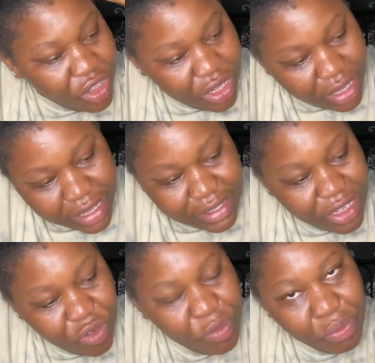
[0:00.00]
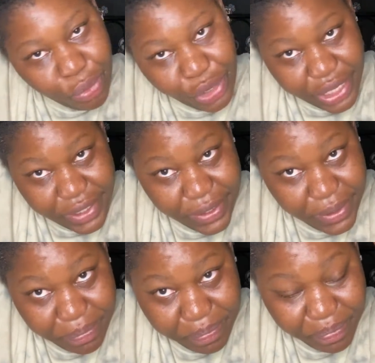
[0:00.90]
let's say you put braids,
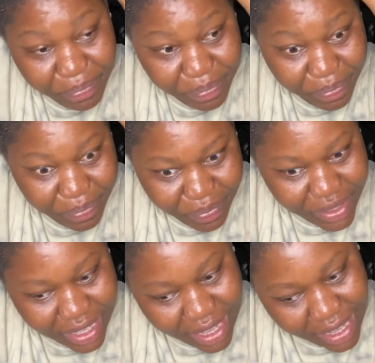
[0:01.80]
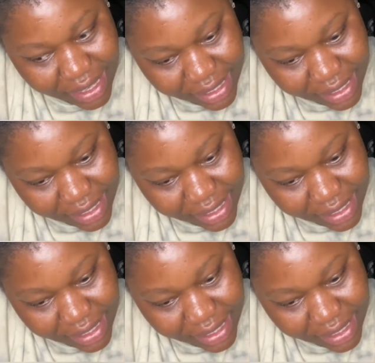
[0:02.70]
or